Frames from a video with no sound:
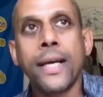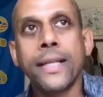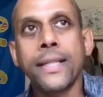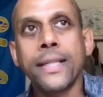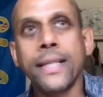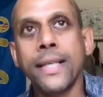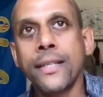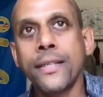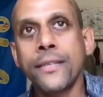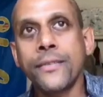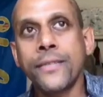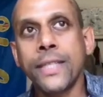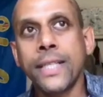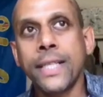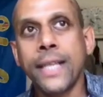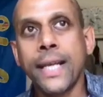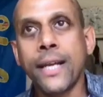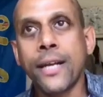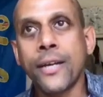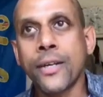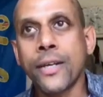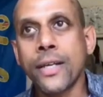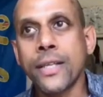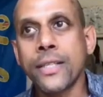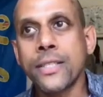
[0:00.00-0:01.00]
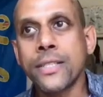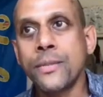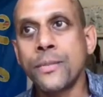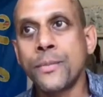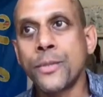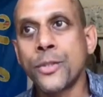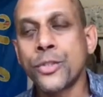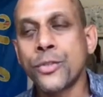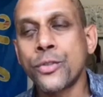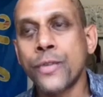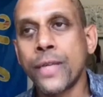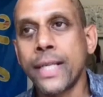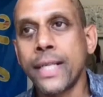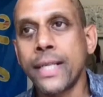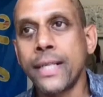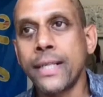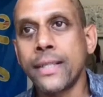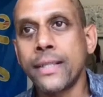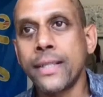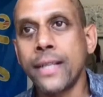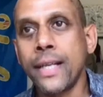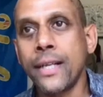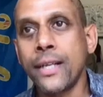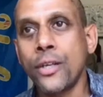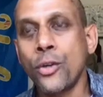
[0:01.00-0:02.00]
at the end of the day, our customers, right,
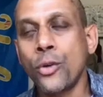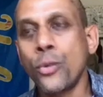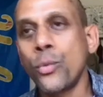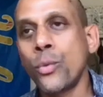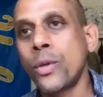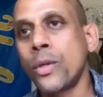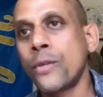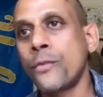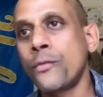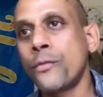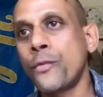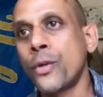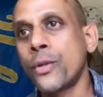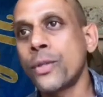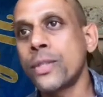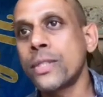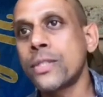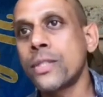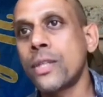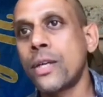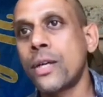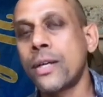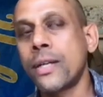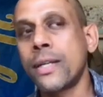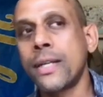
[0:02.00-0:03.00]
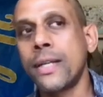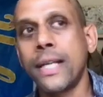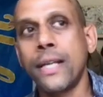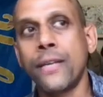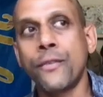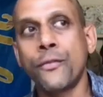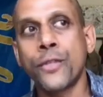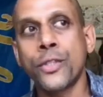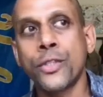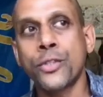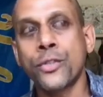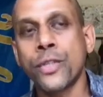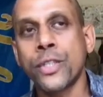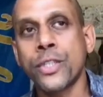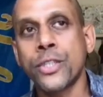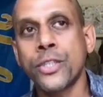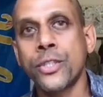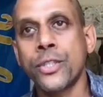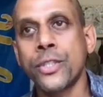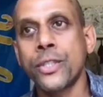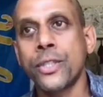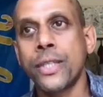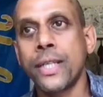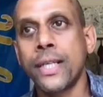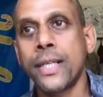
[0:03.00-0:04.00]
they don't want to focus on
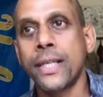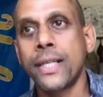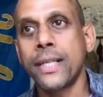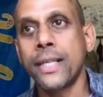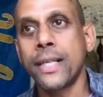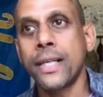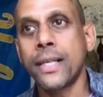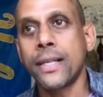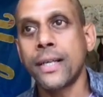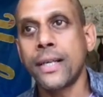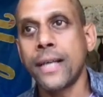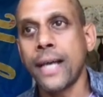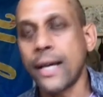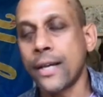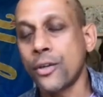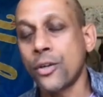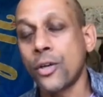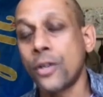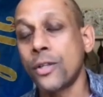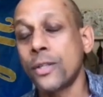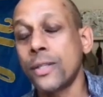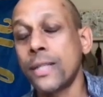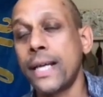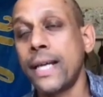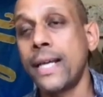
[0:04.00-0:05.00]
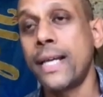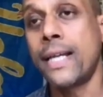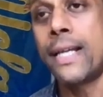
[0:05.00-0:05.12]
infrastructure and, uh, at all.